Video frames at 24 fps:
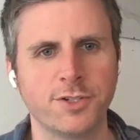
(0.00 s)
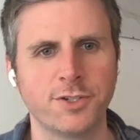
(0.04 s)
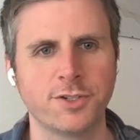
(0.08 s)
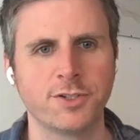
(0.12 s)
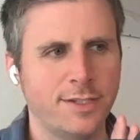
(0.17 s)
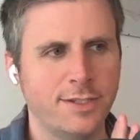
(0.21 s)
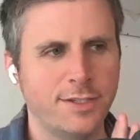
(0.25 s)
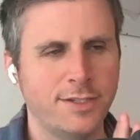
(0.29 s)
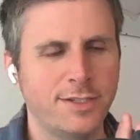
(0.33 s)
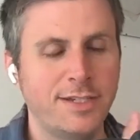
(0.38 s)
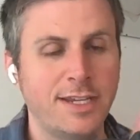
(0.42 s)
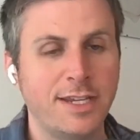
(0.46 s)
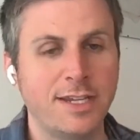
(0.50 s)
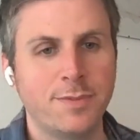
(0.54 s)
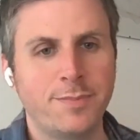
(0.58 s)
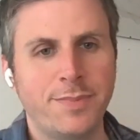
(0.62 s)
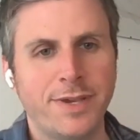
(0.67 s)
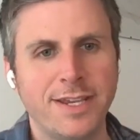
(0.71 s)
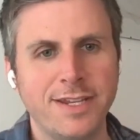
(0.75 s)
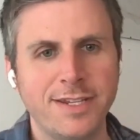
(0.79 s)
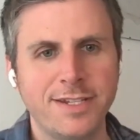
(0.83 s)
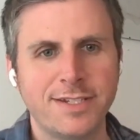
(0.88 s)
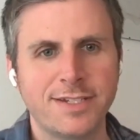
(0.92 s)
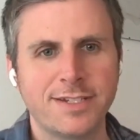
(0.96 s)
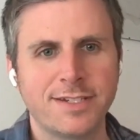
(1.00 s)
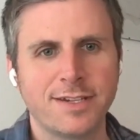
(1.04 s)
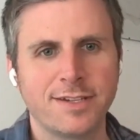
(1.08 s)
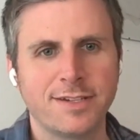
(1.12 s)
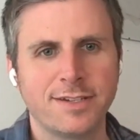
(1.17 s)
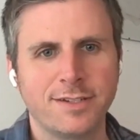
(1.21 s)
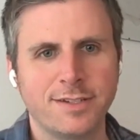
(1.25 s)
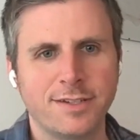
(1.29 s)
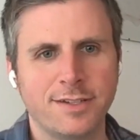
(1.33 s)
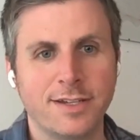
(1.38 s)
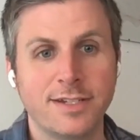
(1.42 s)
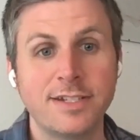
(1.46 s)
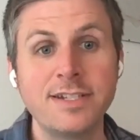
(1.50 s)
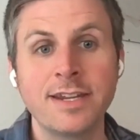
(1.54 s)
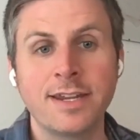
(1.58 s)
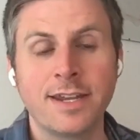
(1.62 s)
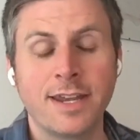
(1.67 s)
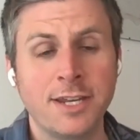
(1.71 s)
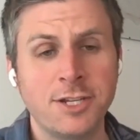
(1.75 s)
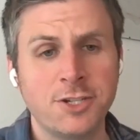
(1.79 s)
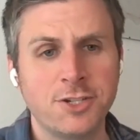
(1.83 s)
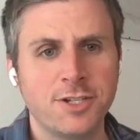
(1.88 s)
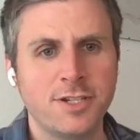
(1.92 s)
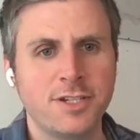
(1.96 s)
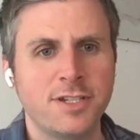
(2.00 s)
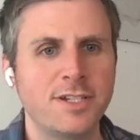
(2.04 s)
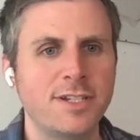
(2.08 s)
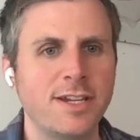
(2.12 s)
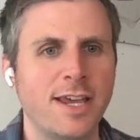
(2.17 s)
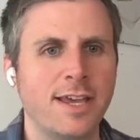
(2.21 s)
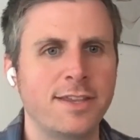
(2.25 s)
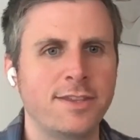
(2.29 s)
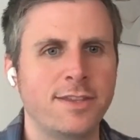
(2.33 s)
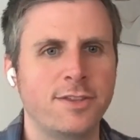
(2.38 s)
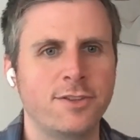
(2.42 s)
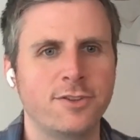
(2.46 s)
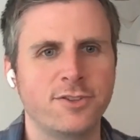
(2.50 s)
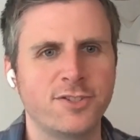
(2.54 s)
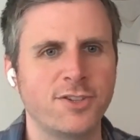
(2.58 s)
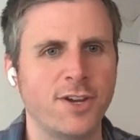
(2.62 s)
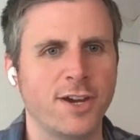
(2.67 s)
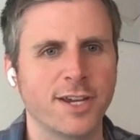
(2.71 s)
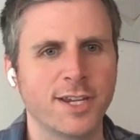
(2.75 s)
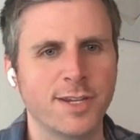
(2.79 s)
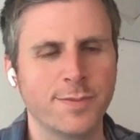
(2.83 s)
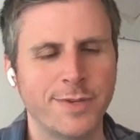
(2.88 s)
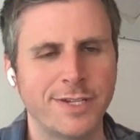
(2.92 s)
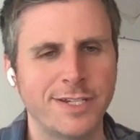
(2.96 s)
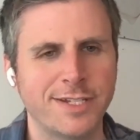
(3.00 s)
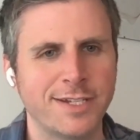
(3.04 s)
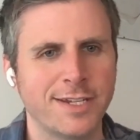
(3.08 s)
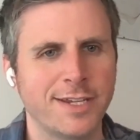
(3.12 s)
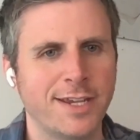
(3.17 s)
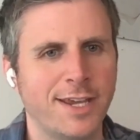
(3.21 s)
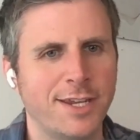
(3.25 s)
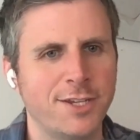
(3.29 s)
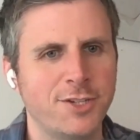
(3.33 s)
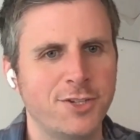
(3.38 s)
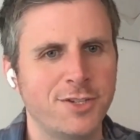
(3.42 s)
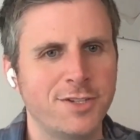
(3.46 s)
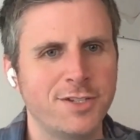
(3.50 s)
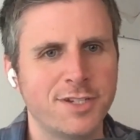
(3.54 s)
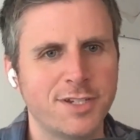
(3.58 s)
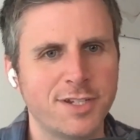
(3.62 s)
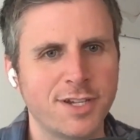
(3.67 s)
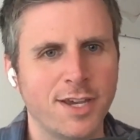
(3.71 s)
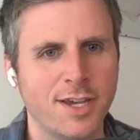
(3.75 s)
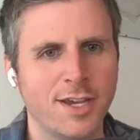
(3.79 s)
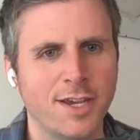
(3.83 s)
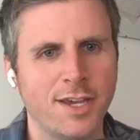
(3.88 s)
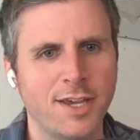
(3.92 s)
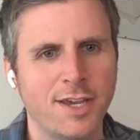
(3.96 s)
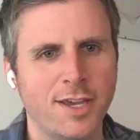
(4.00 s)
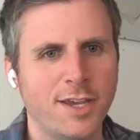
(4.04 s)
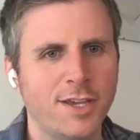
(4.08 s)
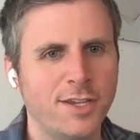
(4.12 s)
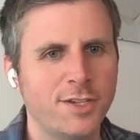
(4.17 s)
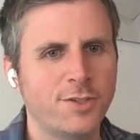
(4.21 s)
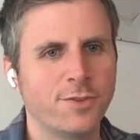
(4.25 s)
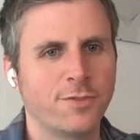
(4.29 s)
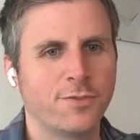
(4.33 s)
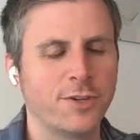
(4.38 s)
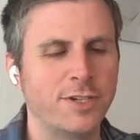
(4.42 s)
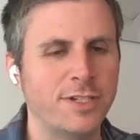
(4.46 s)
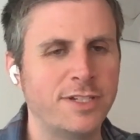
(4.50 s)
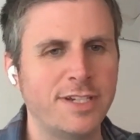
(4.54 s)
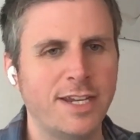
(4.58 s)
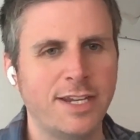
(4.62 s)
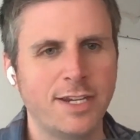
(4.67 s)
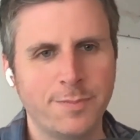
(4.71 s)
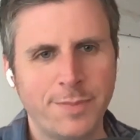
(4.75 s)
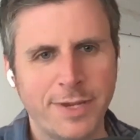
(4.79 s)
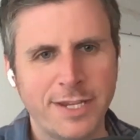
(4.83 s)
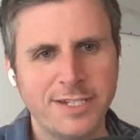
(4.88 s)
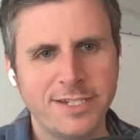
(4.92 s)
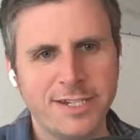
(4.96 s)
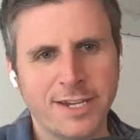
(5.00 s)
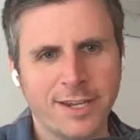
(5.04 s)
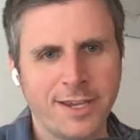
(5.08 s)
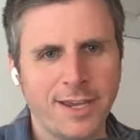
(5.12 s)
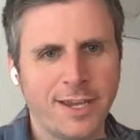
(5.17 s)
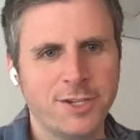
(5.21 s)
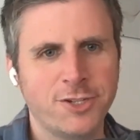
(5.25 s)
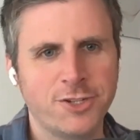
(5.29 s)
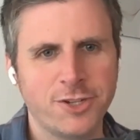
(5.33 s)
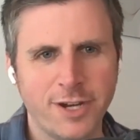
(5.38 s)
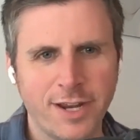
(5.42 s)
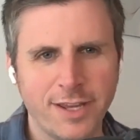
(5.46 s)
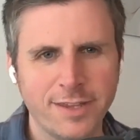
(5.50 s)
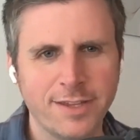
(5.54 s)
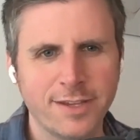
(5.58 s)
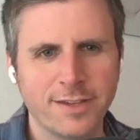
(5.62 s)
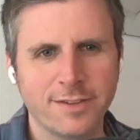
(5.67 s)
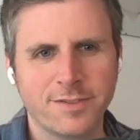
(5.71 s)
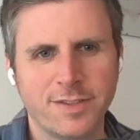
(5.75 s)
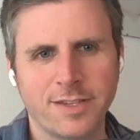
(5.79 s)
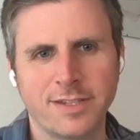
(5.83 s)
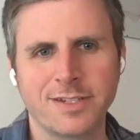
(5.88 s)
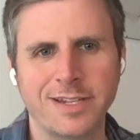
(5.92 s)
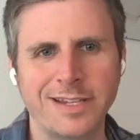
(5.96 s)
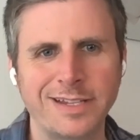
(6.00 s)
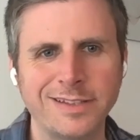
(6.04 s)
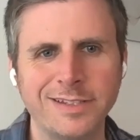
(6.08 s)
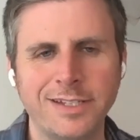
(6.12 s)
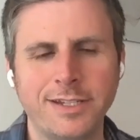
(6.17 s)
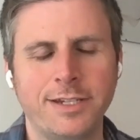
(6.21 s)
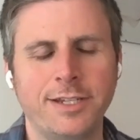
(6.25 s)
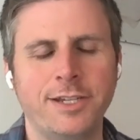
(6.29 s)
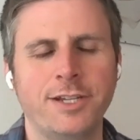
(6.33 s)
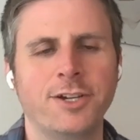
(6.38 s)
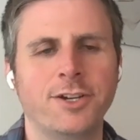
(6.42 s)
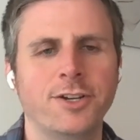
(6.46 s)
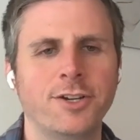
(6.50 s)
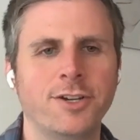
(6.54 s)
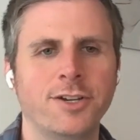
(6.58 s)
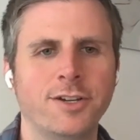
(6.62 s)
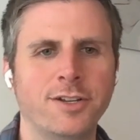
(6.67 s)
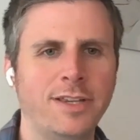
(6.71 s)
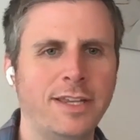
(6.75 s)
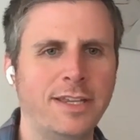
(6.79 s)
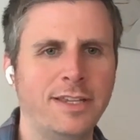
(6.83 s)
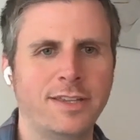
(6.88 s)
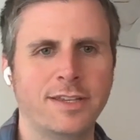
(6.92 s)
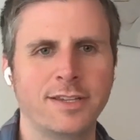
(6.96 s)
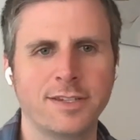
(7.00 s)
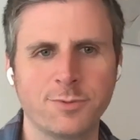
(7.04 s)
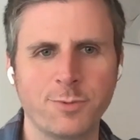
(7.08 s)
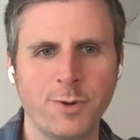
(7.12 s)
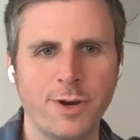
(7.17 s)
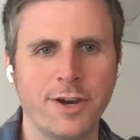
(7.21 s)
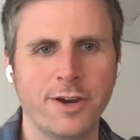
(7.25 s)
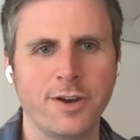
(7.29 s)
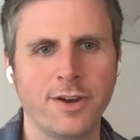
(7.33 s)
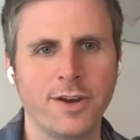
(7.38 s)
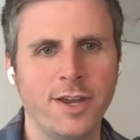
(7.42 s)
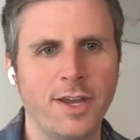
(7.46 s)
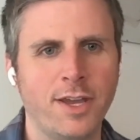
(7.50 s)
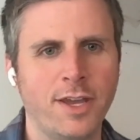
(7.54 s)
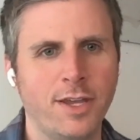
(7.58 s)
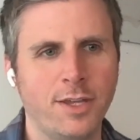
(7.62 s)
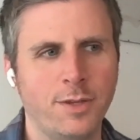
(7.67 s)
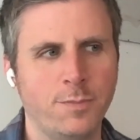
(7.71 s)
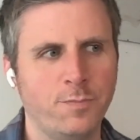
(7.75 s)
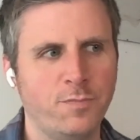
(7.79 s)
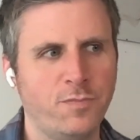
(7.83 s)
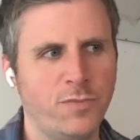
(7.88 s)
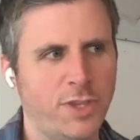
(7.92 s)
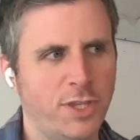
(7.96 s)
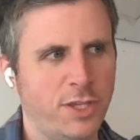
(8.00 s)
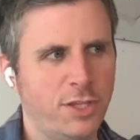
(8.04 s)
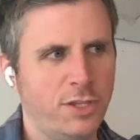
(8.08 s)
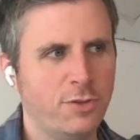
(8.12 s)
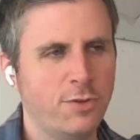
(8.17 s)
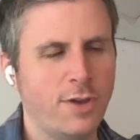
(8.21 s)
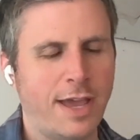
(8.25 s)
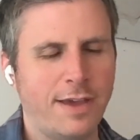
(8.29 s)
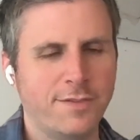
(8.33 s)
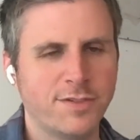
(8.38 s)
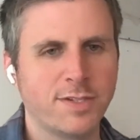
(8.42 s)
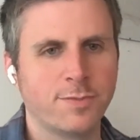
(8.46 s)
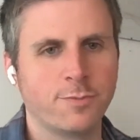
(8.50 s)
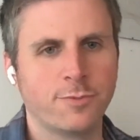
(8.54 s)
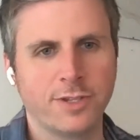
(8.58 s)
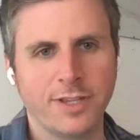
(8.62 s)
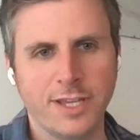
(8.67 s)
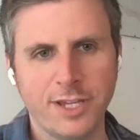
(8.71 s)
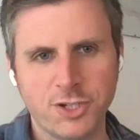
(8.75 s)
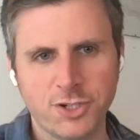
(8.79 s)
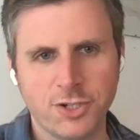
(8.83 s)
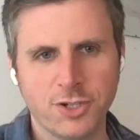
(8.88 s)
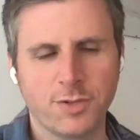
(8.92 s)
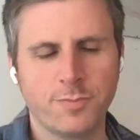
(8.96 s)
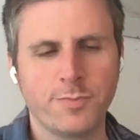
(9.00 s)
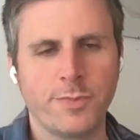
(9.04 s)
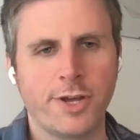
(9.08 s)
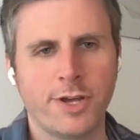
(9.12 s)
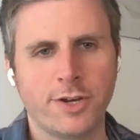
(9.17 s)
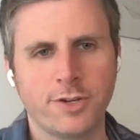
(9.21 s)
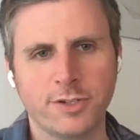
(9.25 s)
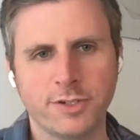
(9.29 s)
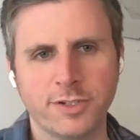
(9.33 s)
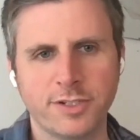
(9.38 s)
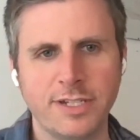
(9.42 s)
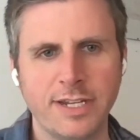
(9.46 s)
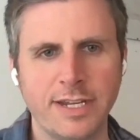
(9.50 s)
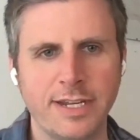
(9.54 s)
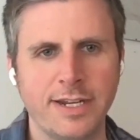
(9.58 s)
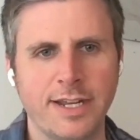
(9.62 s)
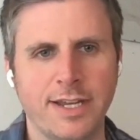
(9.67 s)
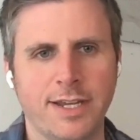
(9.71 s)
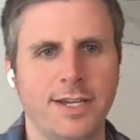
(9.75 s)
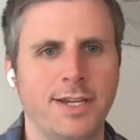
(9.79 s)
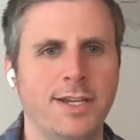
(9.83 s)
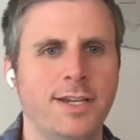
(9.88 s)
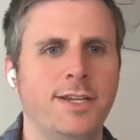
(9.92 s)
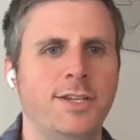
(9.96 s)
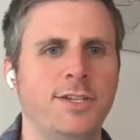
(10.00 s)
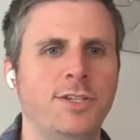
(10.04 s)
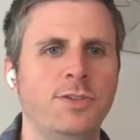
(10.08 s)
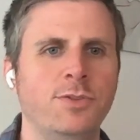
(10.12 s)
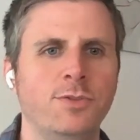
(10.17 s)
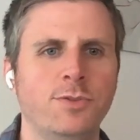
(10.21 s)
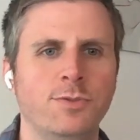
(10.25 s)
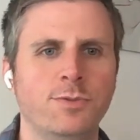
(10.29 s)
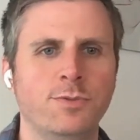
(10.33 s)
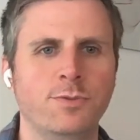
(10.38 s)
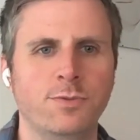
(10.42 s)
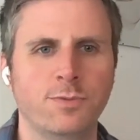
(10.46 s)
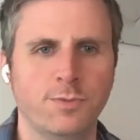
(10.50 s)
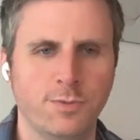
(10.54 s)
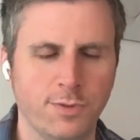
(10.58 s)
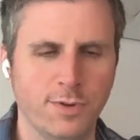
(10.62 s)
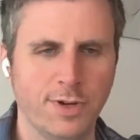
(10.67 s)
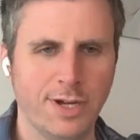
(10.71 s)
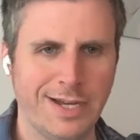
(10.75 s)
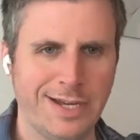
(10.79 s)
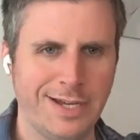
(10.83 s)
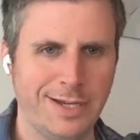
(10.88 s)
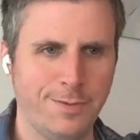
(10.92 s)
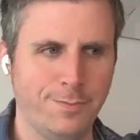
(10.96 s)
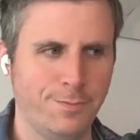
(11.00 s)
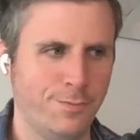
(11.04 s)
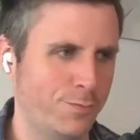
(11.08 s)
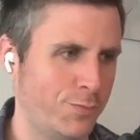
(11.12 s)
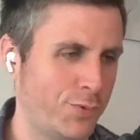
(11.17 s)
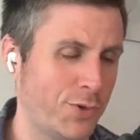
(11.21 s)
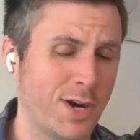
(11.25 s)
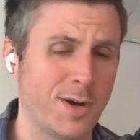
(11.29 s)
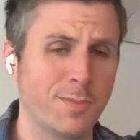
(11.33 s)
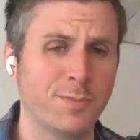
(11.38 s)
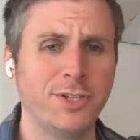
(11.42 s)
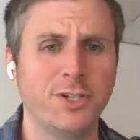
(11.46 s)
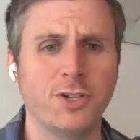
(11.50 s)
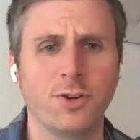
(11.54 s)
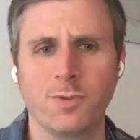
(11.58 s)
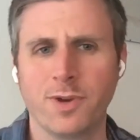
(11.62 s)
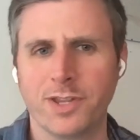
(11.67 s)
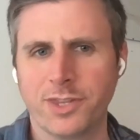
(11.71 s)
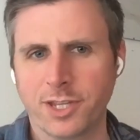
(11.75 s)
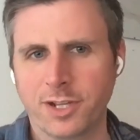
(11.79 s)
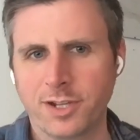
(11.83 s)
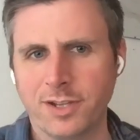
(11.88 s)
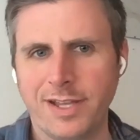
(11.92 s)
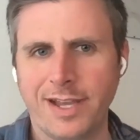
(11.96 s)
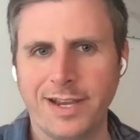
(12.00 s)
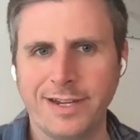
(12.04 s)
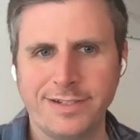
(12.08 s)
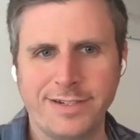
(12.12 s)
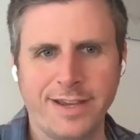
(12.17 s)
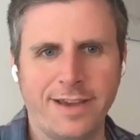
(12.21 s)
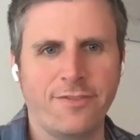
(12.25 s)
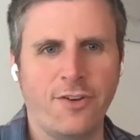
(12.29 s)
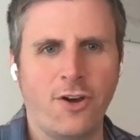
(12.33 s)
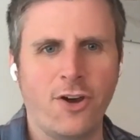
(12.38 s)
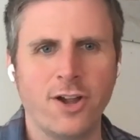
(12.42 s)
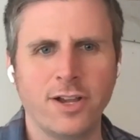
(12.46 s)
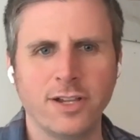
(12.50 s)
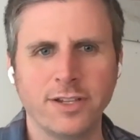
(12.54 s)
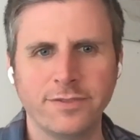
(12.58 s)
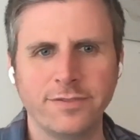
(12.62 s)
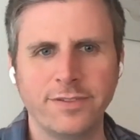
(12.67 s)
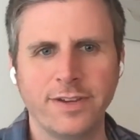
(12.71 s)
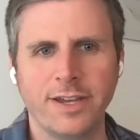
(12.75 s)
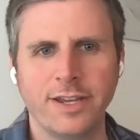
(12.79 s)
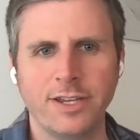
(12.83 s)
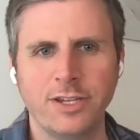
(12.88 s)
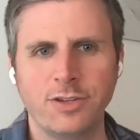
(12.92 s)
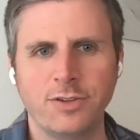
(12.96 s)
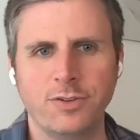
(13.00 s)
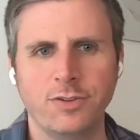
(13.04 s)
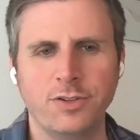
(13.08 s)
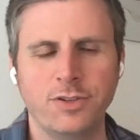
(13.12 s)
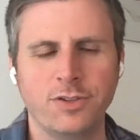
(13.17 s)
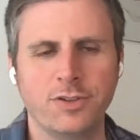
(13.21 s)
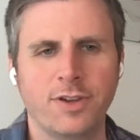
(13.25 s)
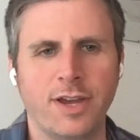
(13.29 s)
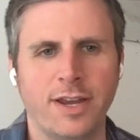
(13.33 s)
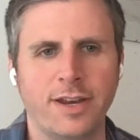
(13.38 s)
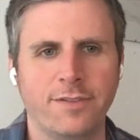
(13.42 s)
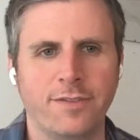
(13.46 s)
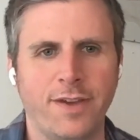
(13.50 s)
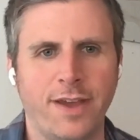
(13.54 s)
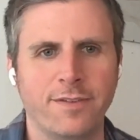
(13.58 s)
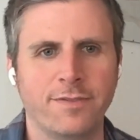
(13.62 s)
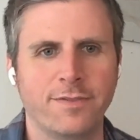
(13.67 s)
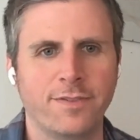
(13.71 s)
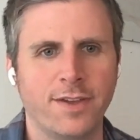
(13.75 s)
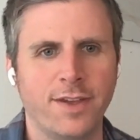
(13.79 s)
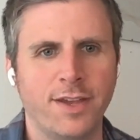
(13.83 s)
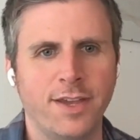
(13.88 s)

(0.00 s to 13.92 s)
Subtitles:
there's database sync engines, and then there's document sync engines. So for database sync engine, I think of things like linear, like things where you have some relational model data. You probably don't want the client to have all of it. You kind of have